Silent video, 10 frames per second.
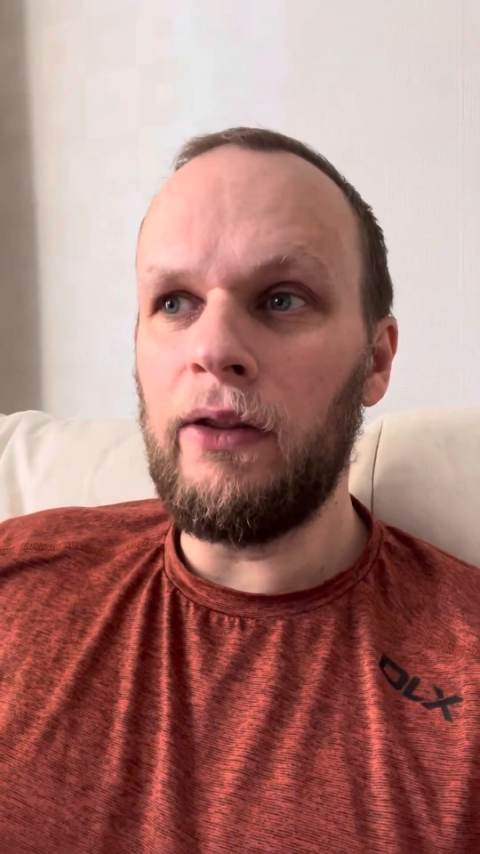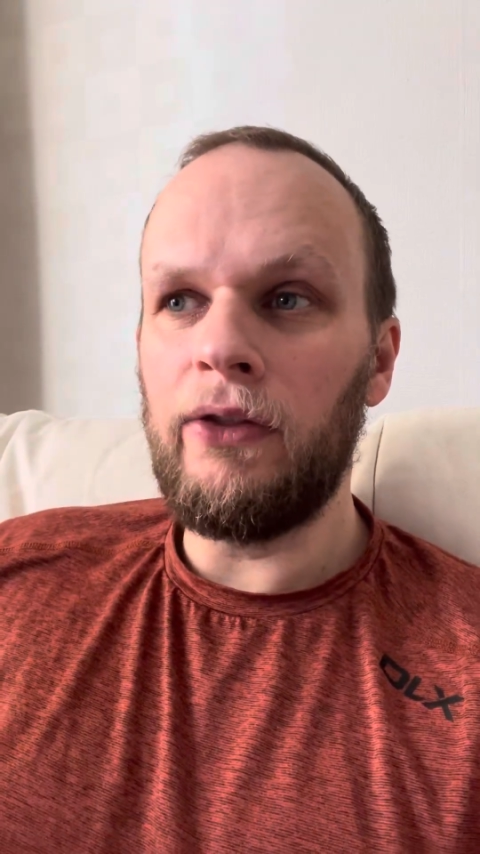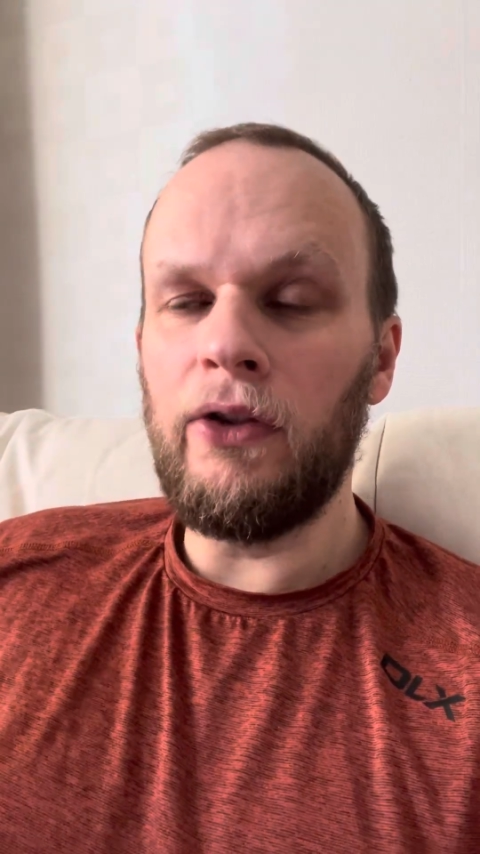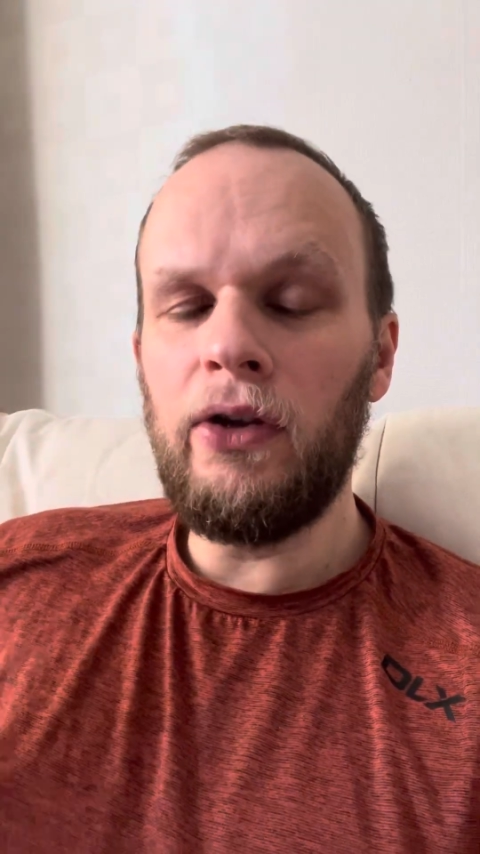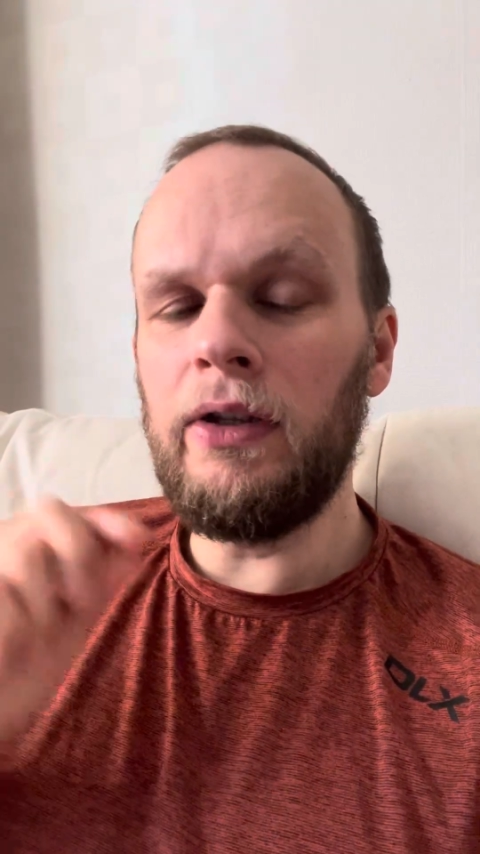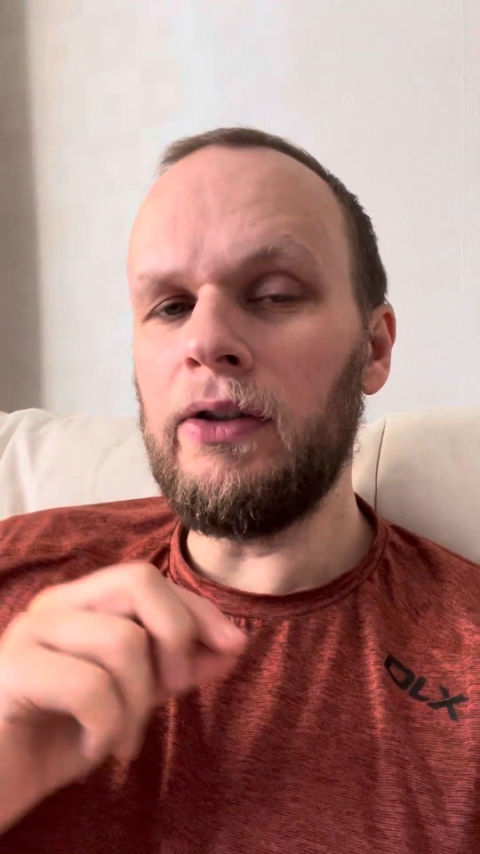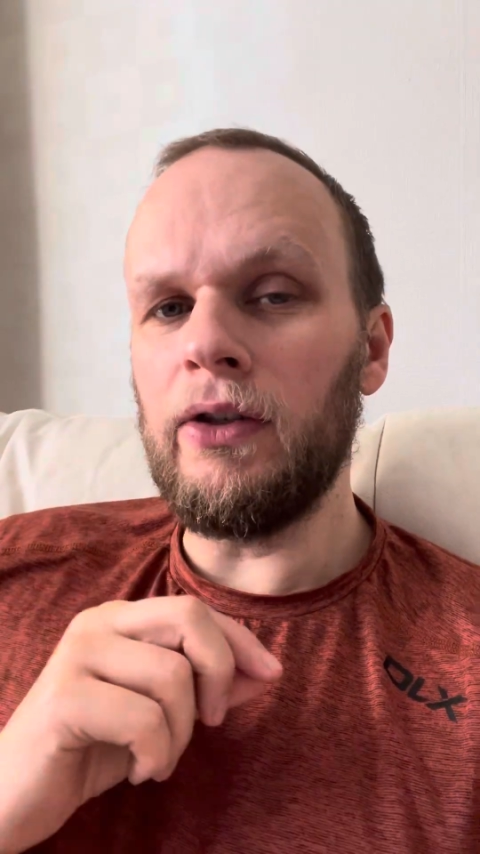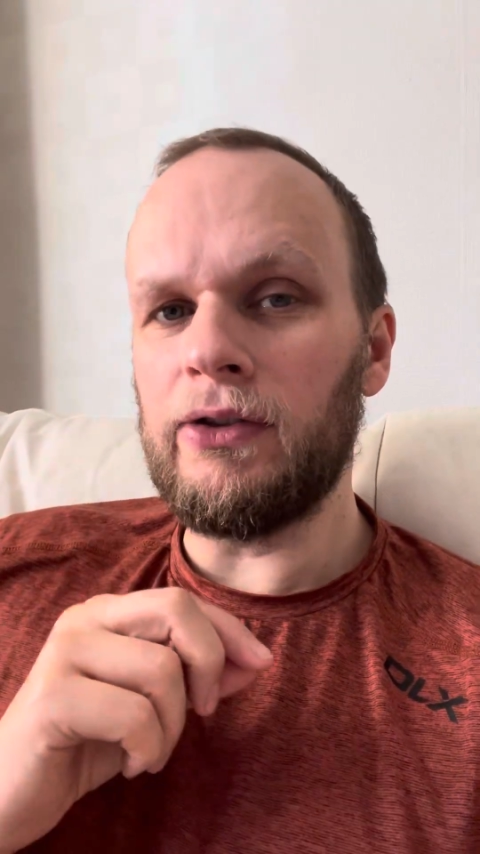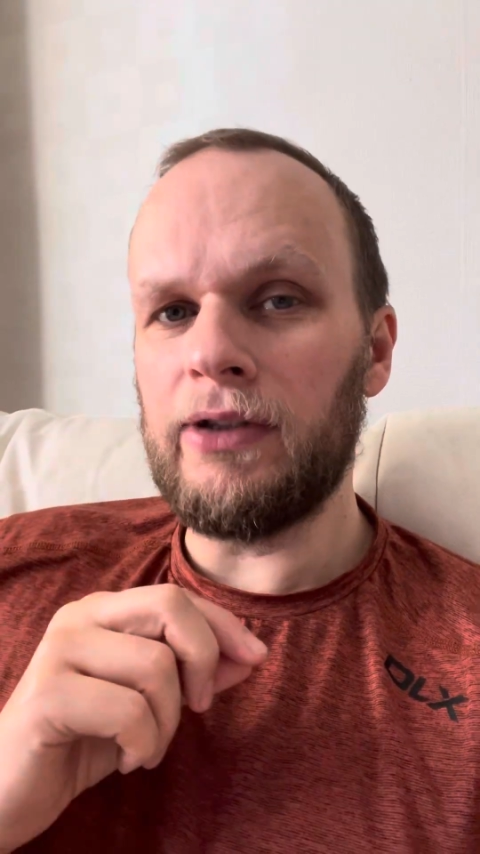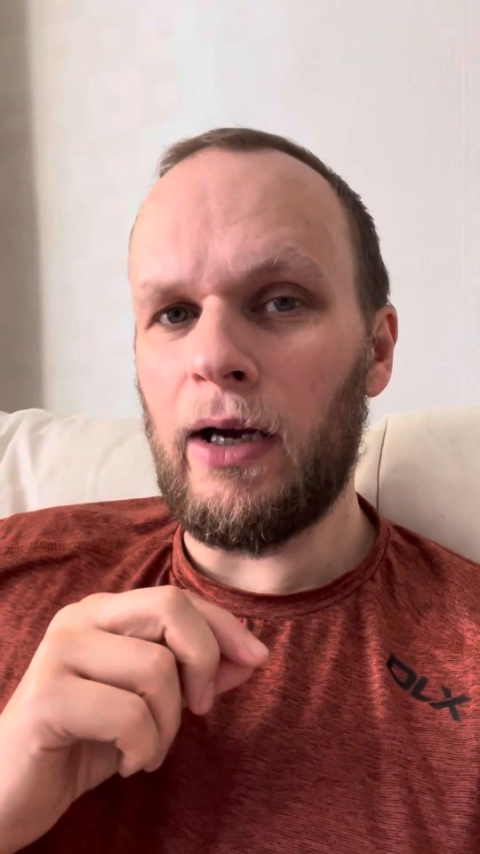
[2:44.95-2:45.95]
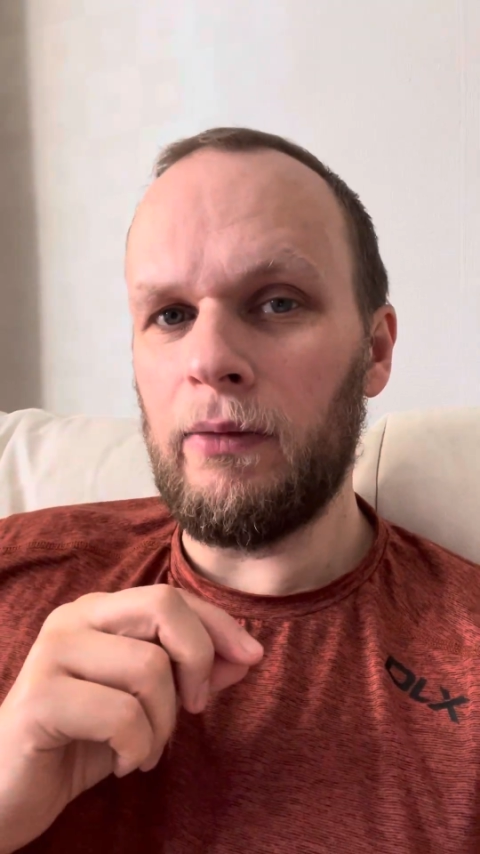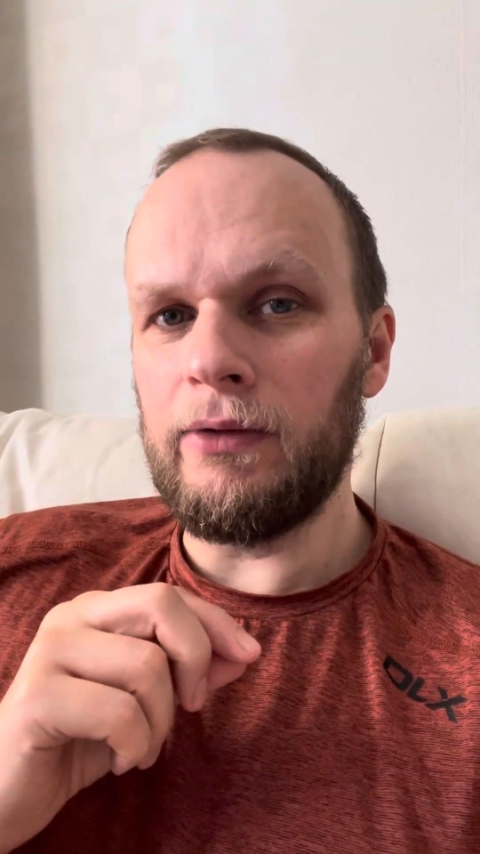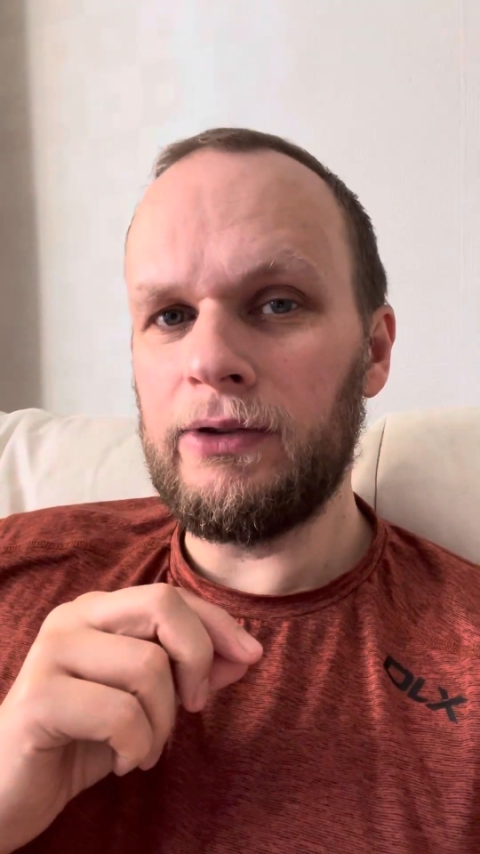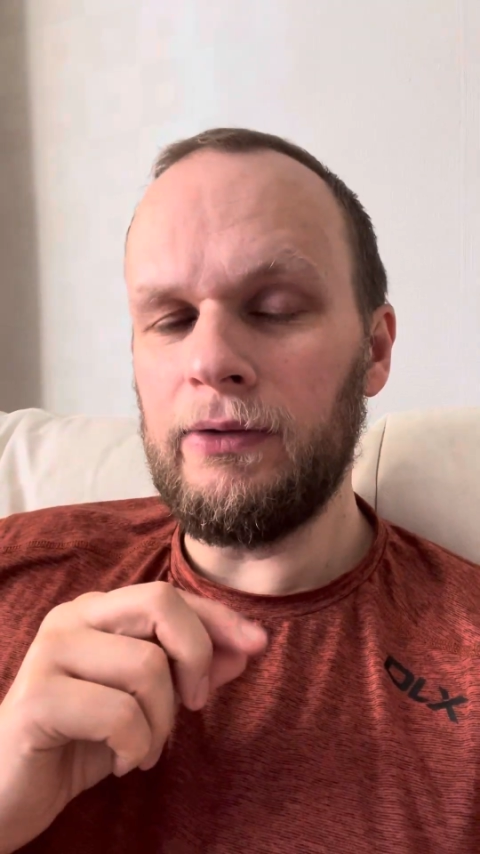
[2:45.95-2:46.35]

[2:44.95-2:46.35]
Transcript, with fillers: thirty years down